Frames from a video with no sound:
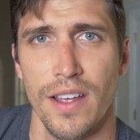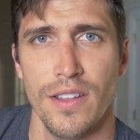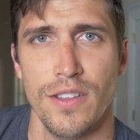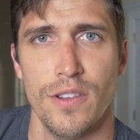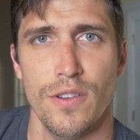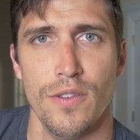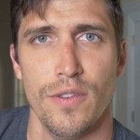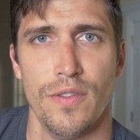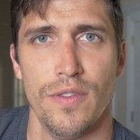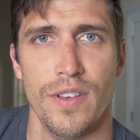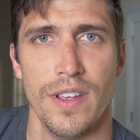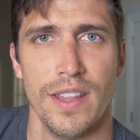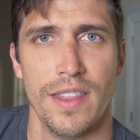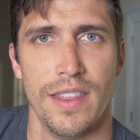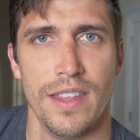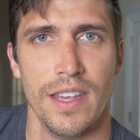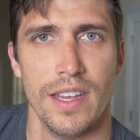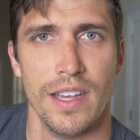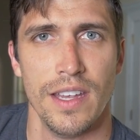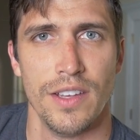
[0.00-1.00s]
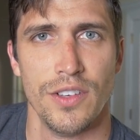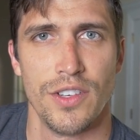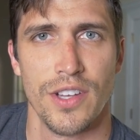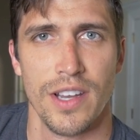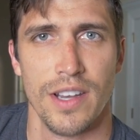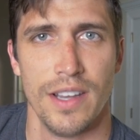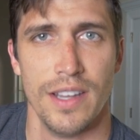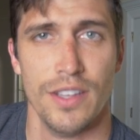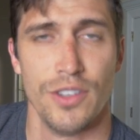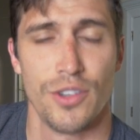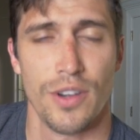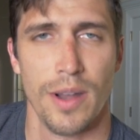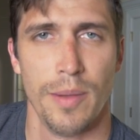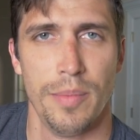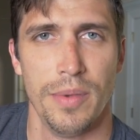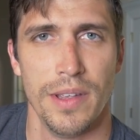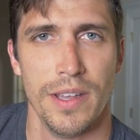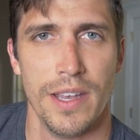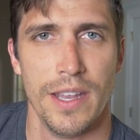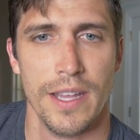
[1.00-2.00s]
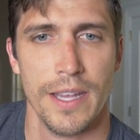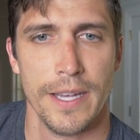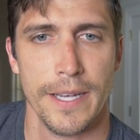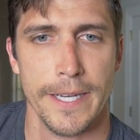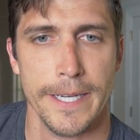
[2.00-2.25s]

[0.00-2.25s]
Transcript: to fit the Intrepid.